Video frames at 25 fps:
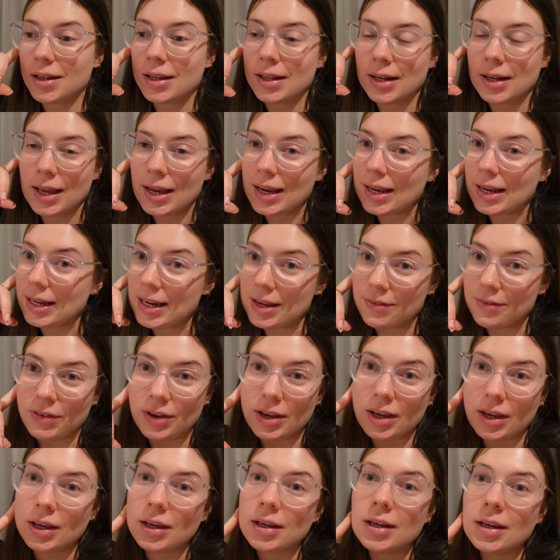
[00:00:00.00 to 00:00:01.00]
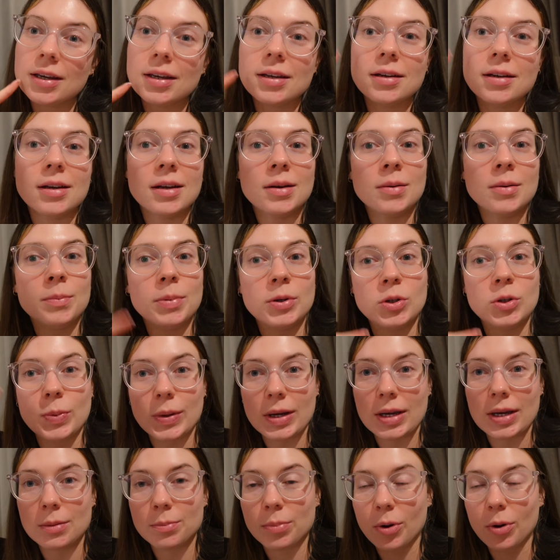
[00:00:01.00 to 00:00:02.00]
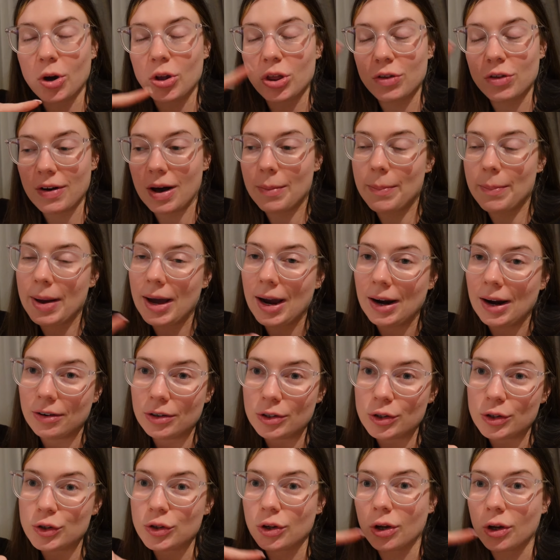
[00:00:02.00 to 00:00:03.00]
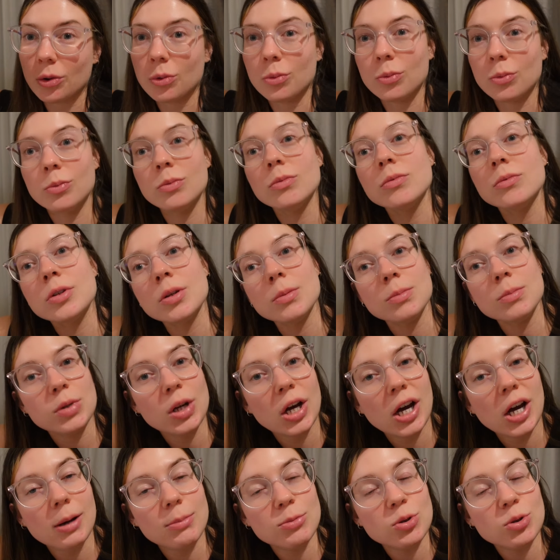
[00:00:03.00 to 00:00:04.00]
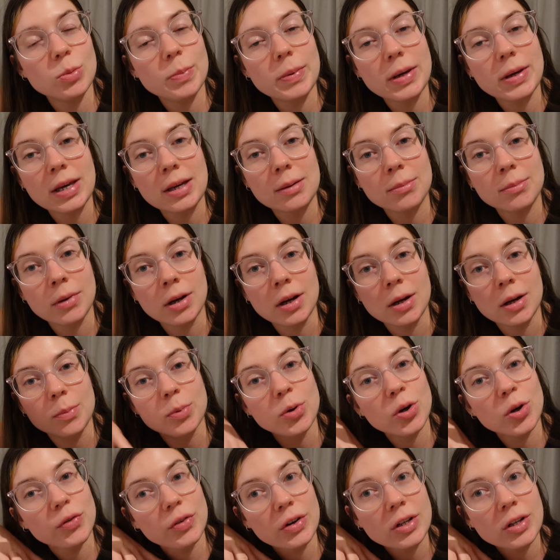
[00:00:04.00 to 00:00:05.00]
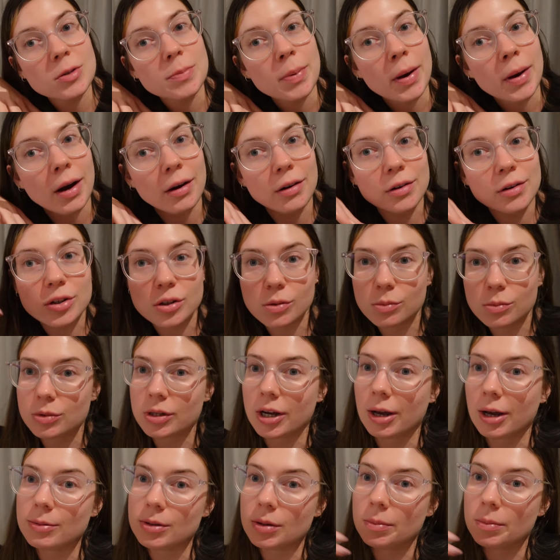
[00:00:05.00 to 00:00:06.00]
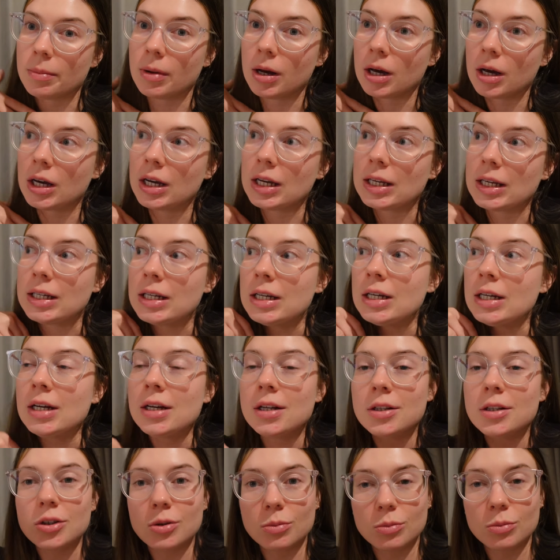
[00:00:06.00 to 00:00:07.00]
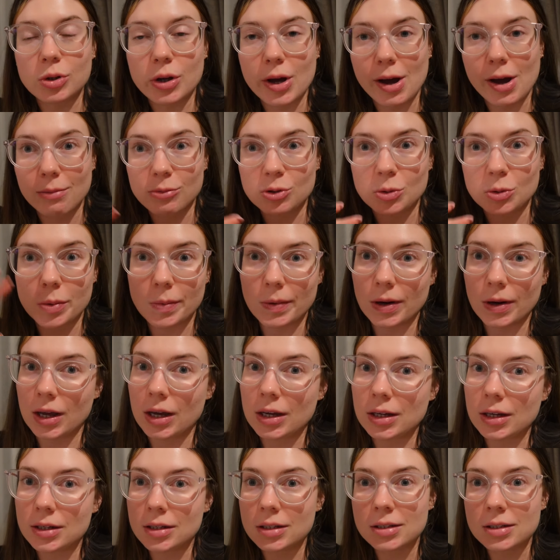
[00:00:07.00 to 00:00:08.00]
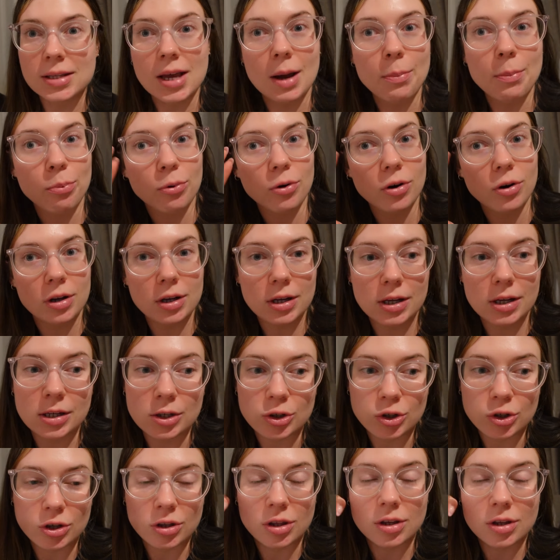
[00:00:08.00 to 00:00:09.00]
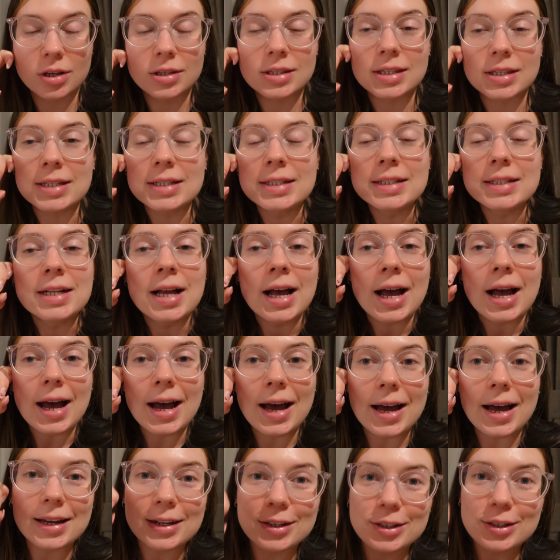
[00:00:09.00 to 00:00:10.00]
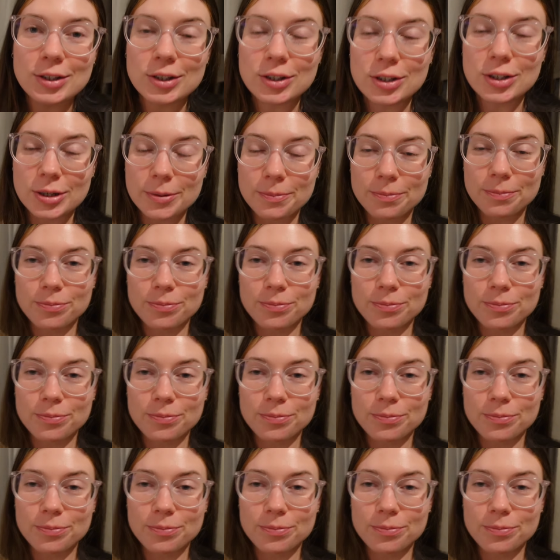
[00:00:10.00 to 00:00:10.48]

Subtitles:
like living between both of our parents. So sometimes we'd be at my boyfriend's parents, sometimes at mine, sometimes we were like separate at each other's. And